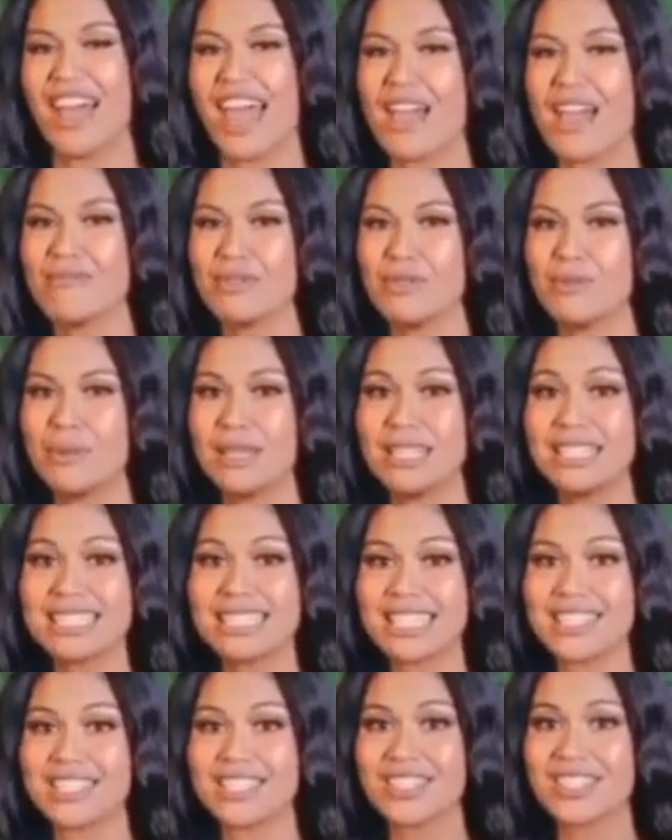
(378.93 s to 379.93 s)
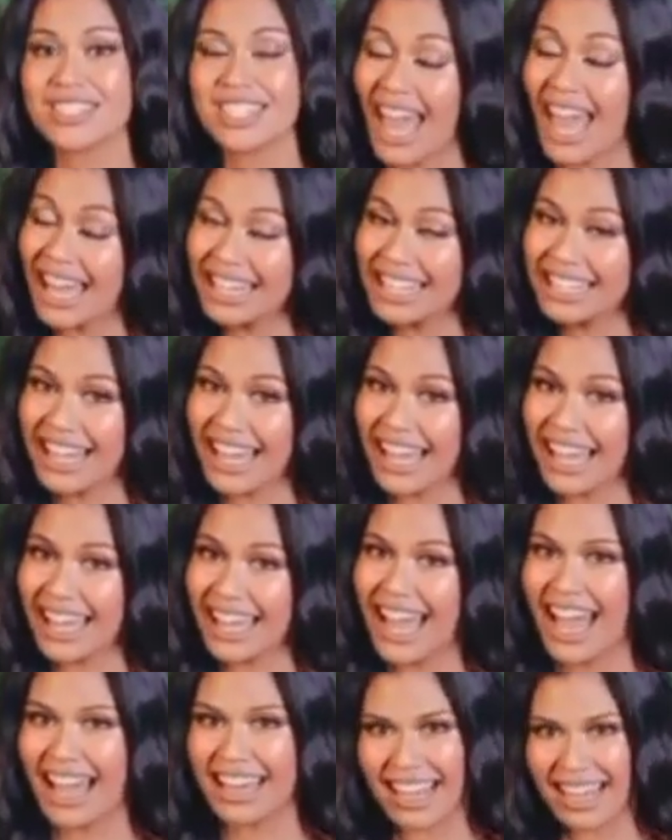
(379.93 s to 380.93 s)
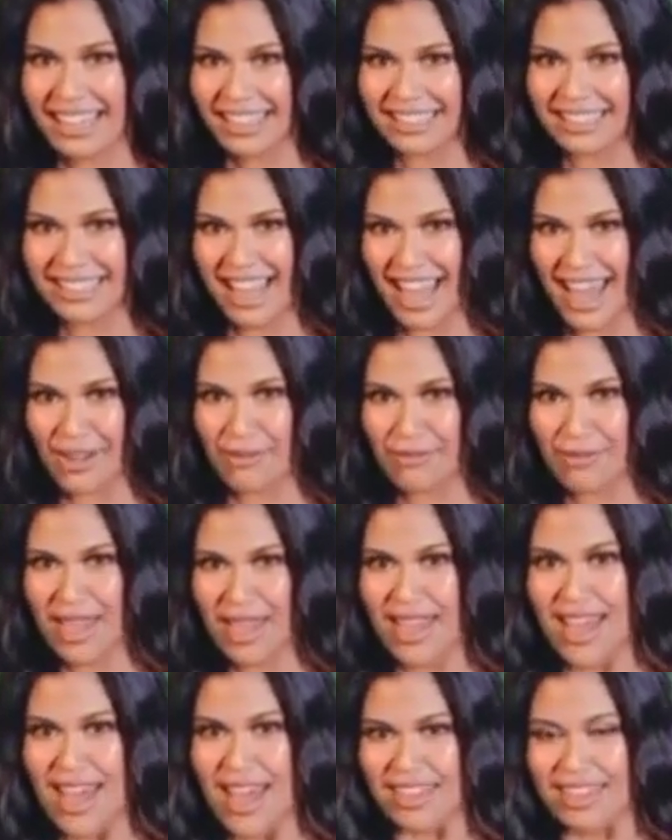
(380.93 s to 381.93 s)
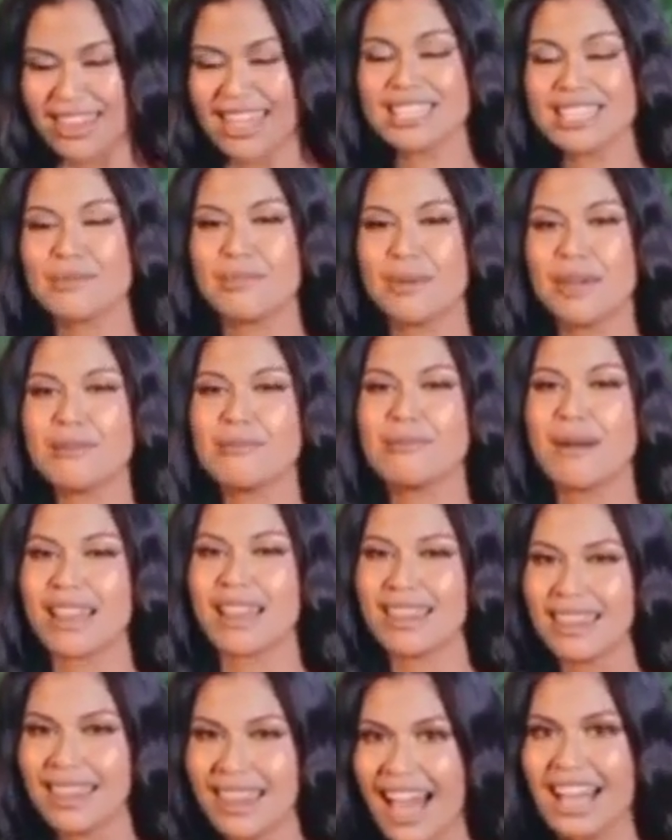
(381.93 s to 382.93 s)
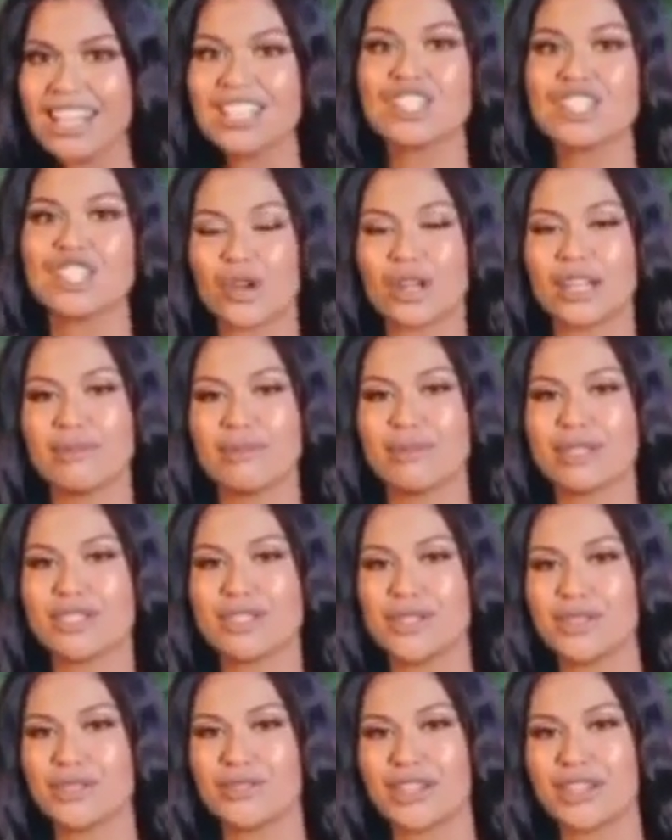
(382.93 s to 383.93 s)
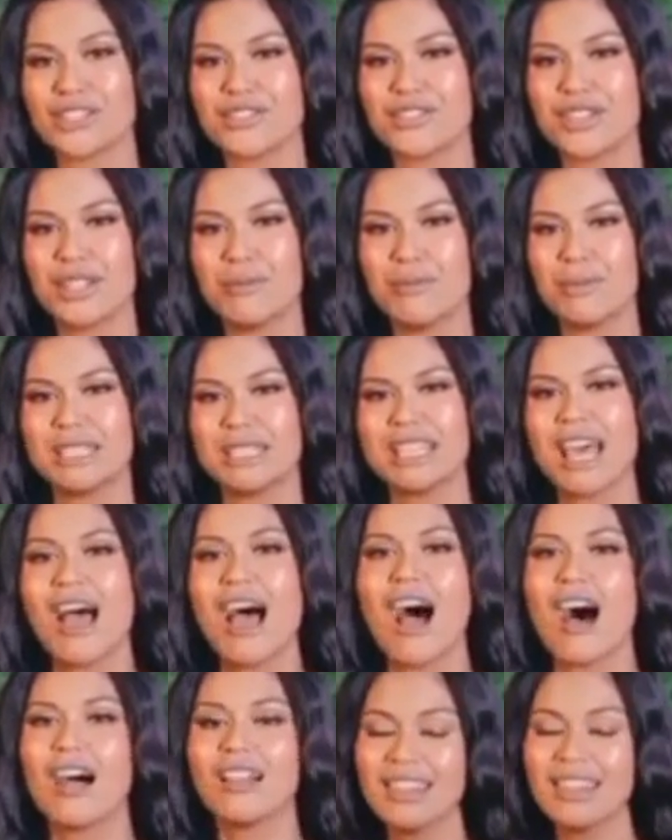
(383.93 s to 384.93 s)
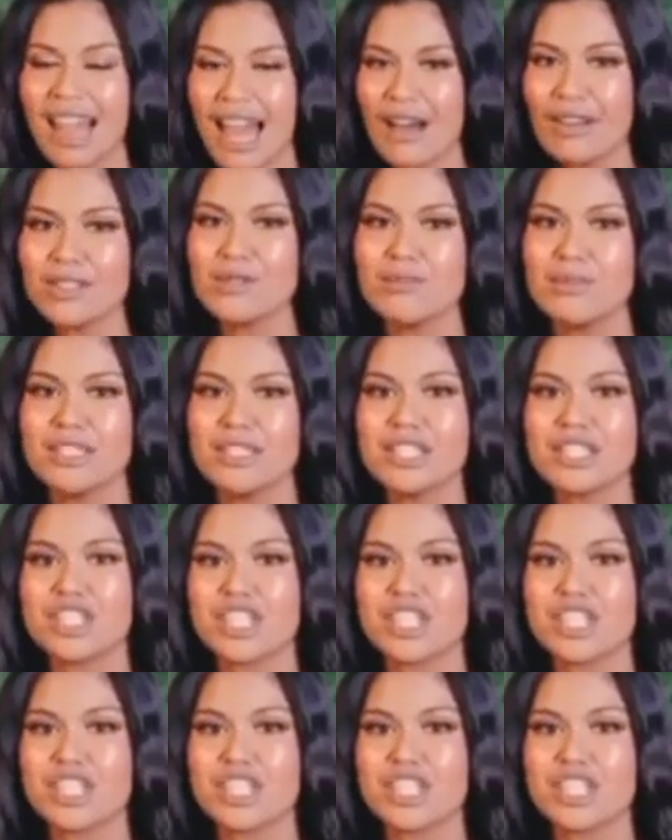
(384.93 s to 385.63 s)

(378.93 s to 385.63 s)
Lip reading: my MUP sisters, any day at any time. This being my last chance joining Miss Universe Philippines allows me to